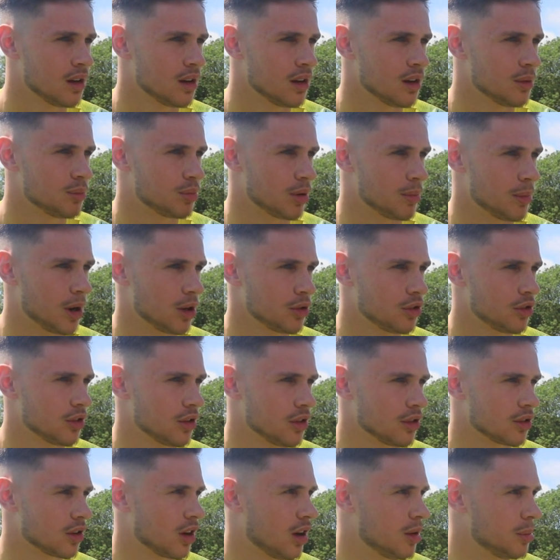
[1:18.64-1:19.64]

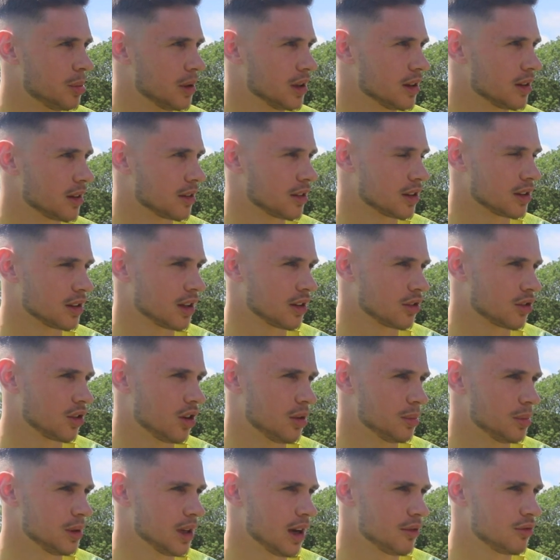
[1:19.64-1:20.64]
Promotion, it's got to be. I think that's
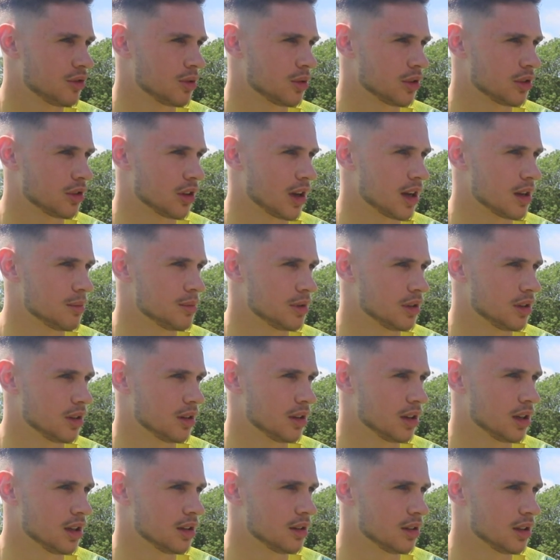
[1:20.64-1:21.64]
got to be everyone's aim
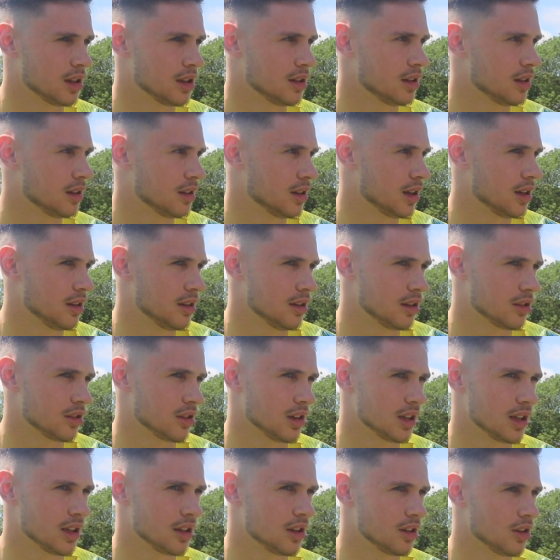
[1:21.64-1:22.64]
in
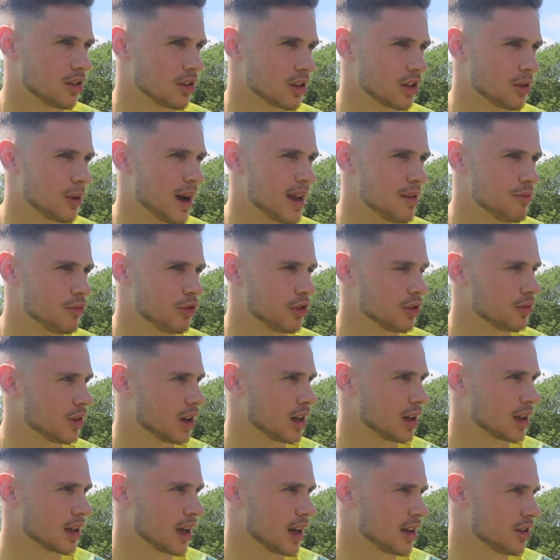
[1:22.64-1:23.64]
this league. You're not going to aim for
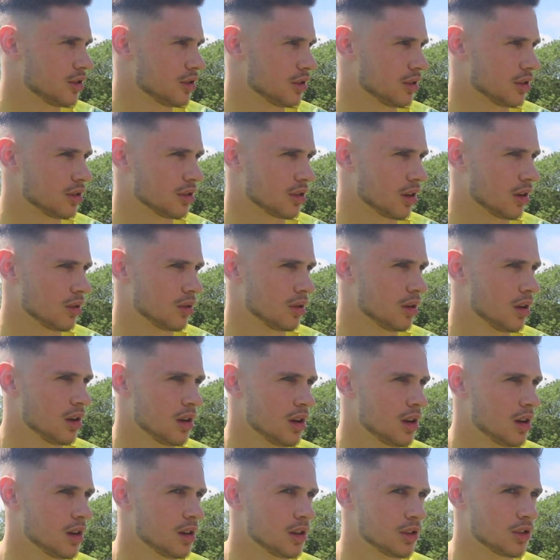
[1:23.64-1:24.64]
relegation, so
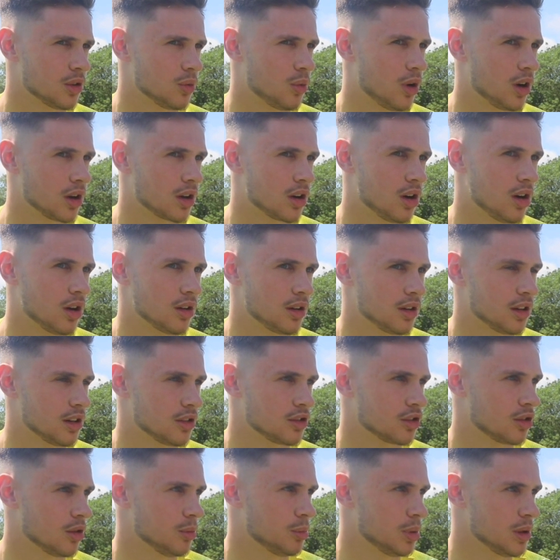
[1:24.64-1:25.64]
why can't
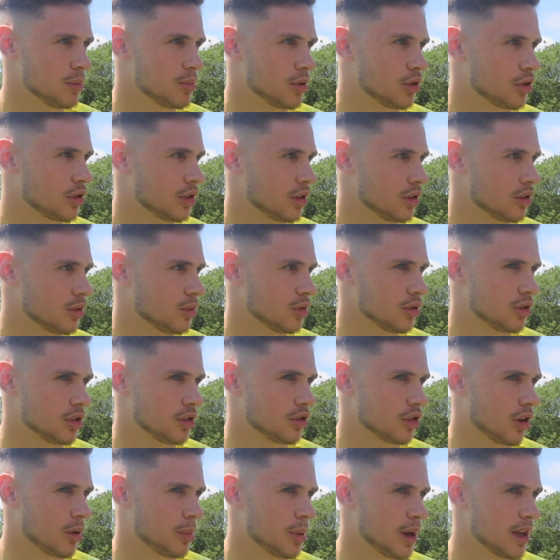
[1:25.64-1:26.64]
this club be pushing towards
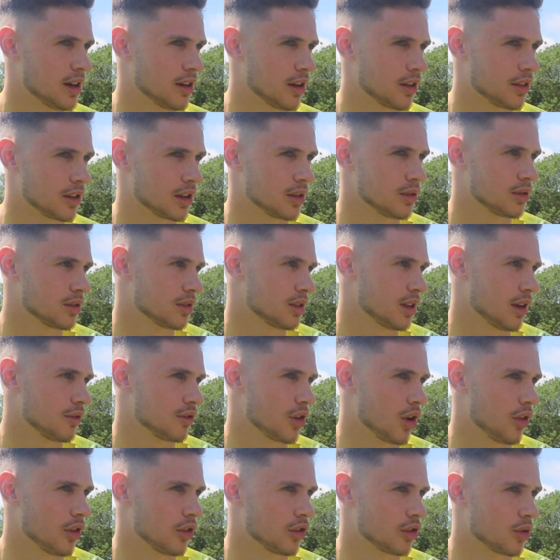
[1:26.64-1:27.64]
the top end? I think they've
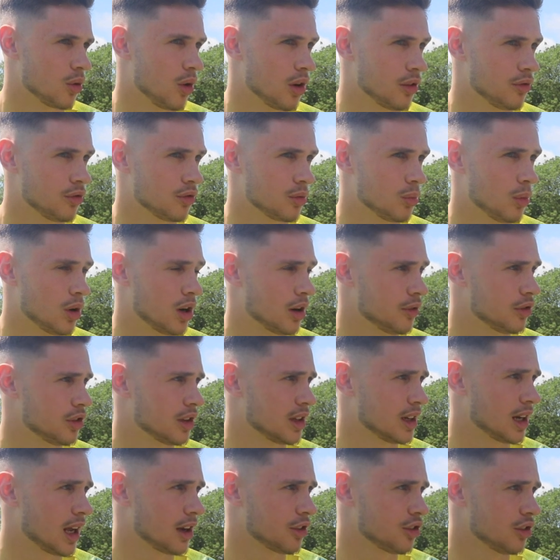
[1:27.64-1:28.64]
got the squad from what I've
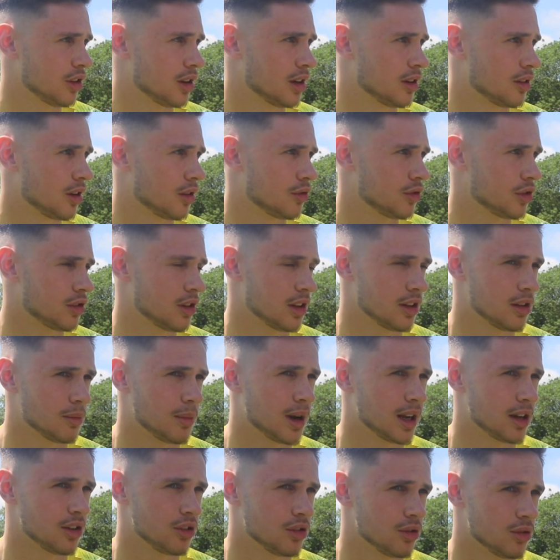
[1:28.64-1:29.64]
seen last year, and obviously the
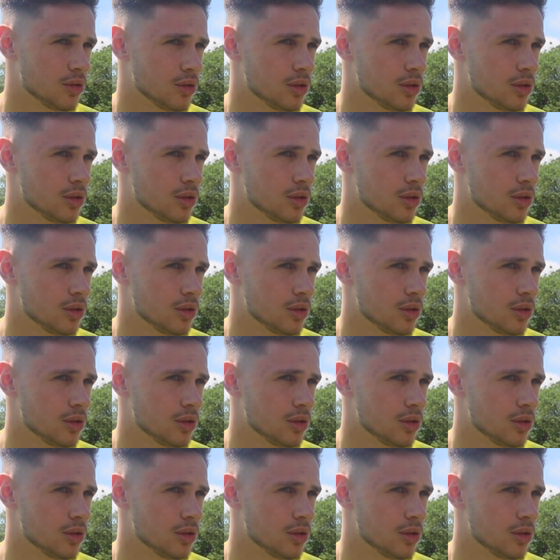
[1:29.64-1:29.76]
manager